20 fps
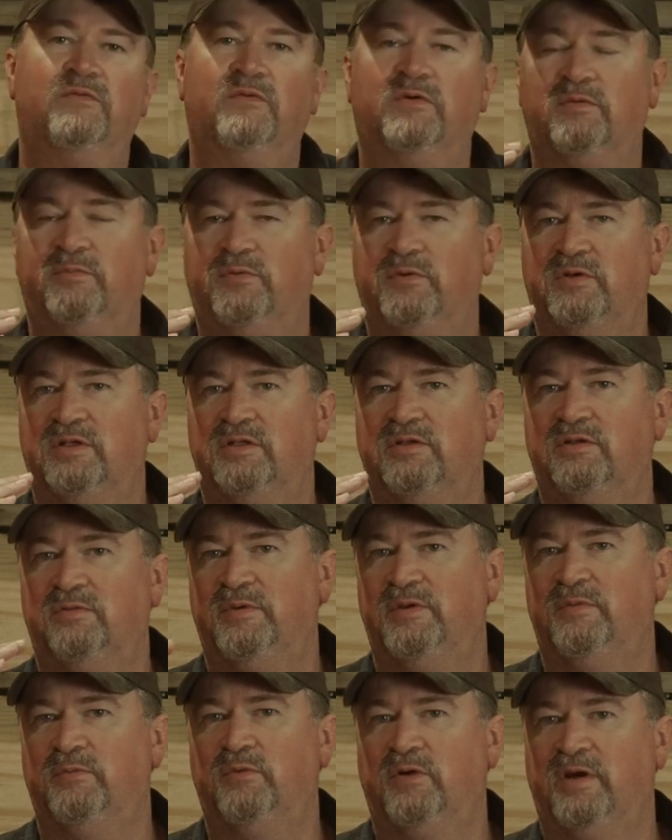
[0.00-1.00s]
We're going to put a little
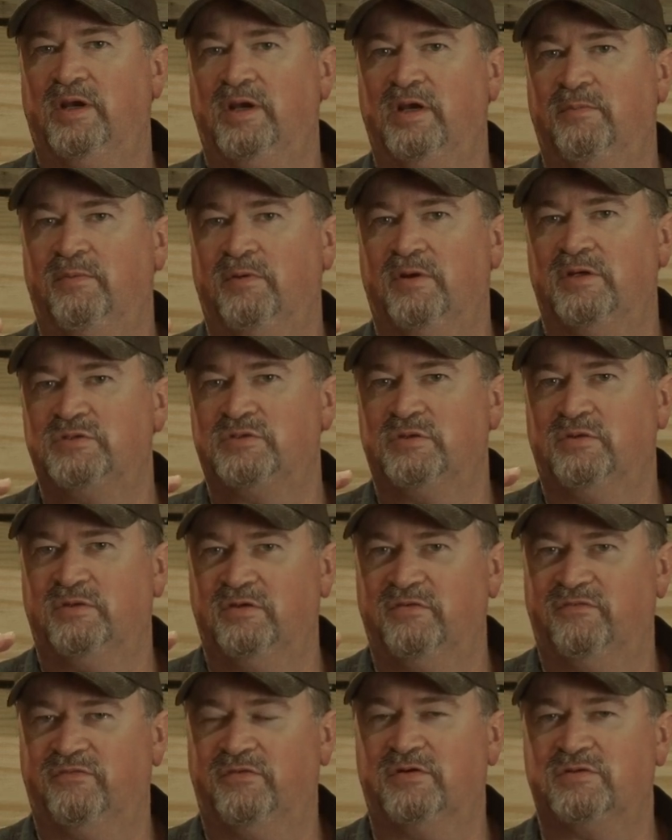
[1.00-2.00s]
bit more air pressure on
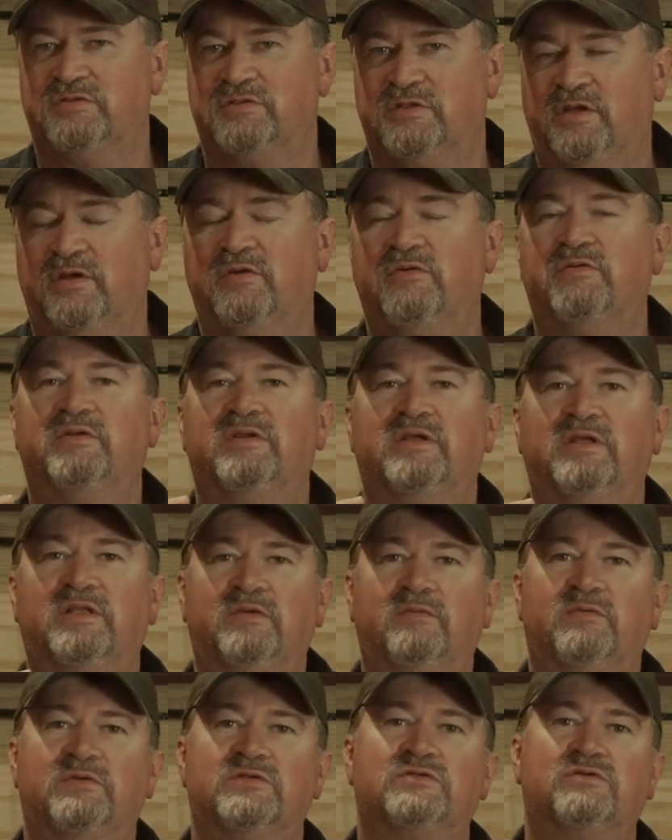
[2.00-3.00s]
that first note, and
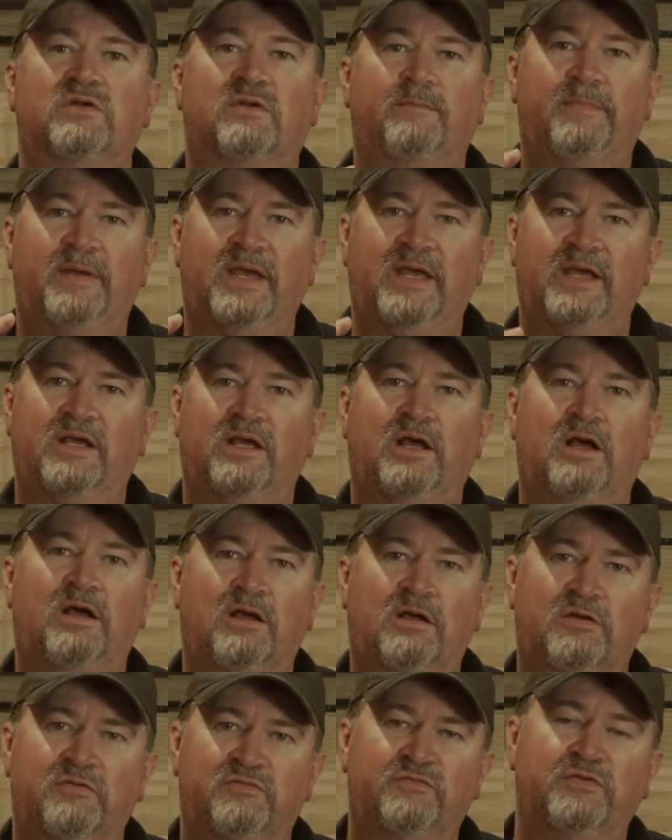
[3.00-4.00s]
then we're just going to back
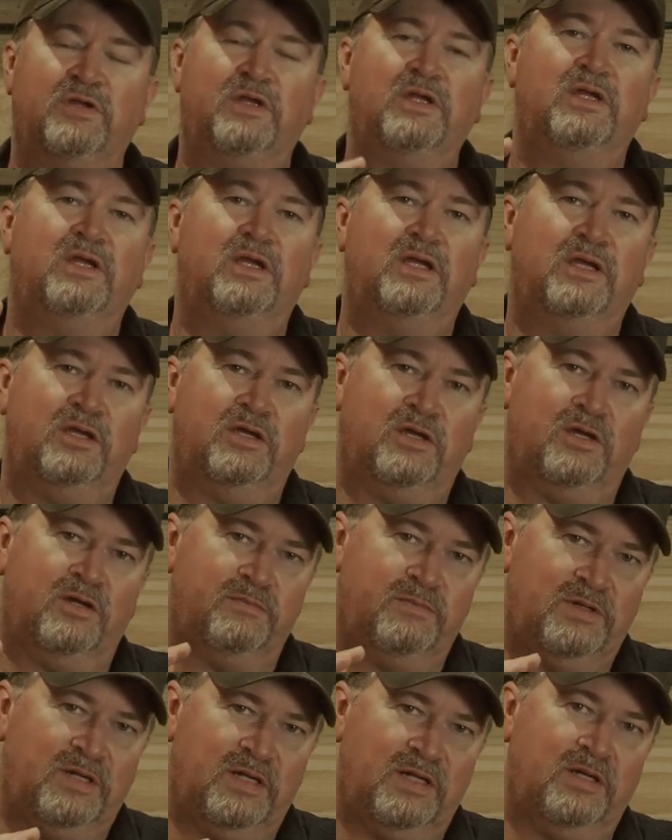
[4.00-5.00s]
off and
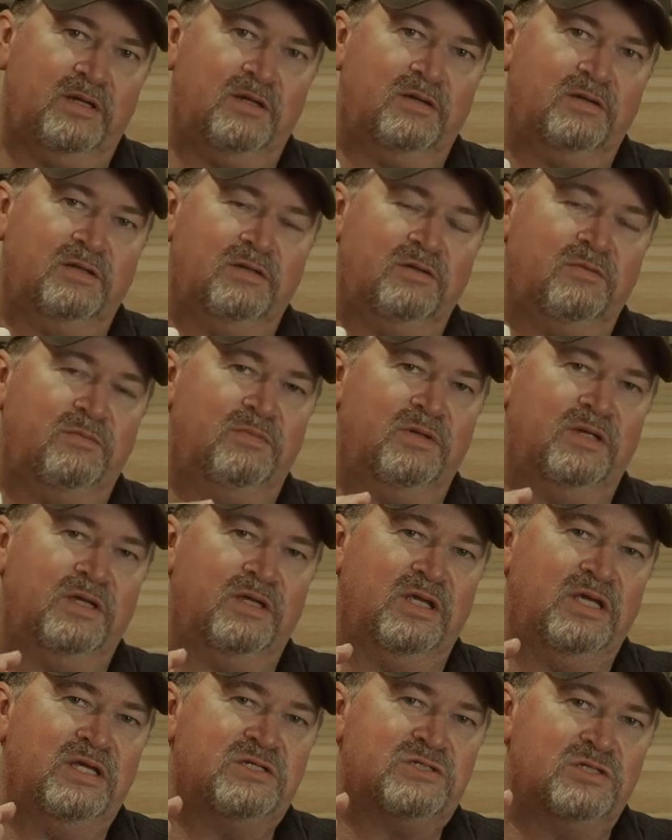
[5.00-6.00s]
come down a little.
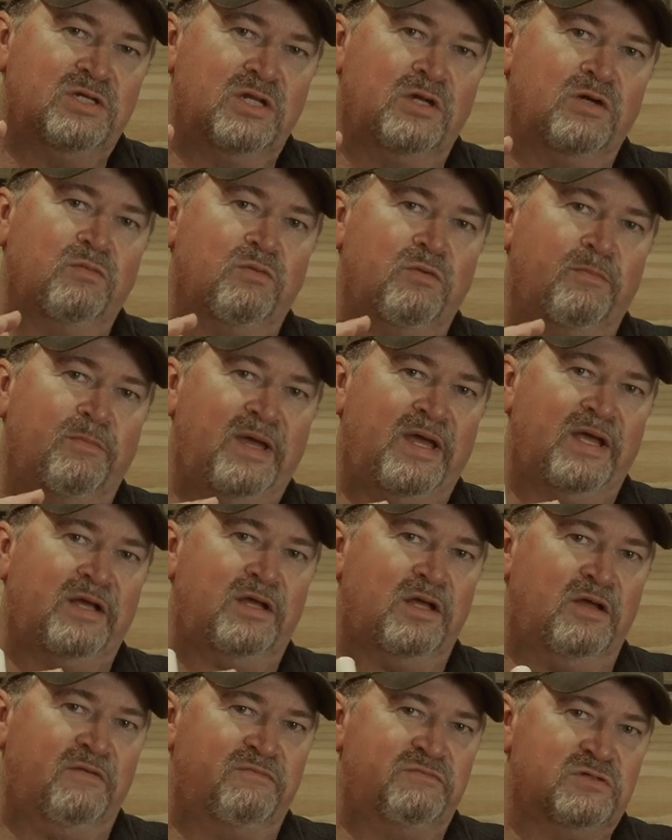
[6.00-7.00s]
Each note will back
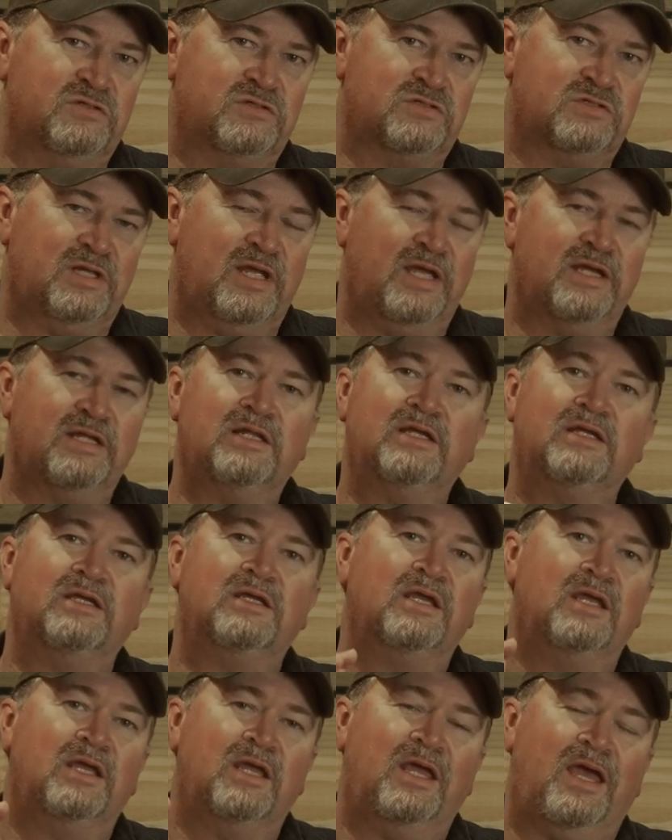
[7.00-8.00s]
off just slightly
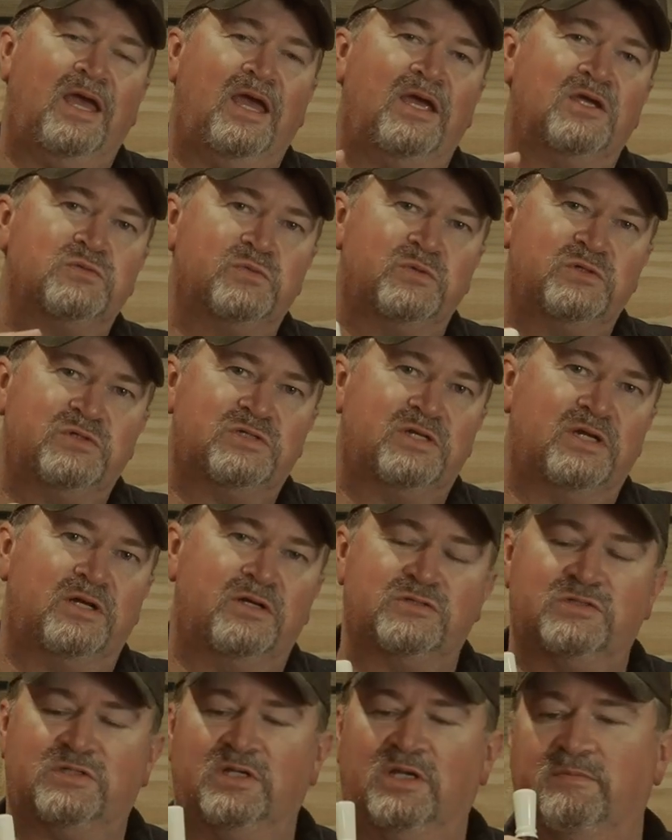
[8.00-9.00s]
as we stair
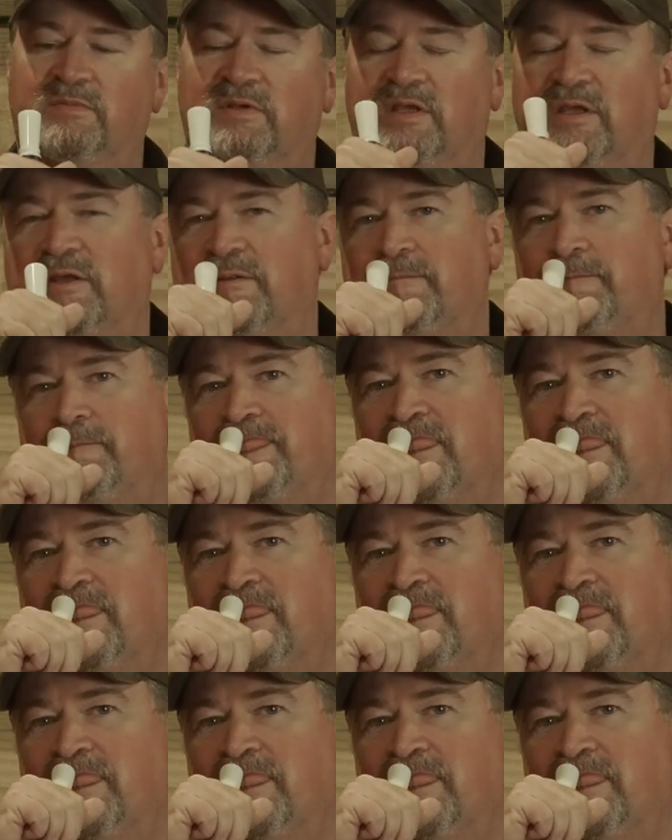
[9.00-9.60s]
step down.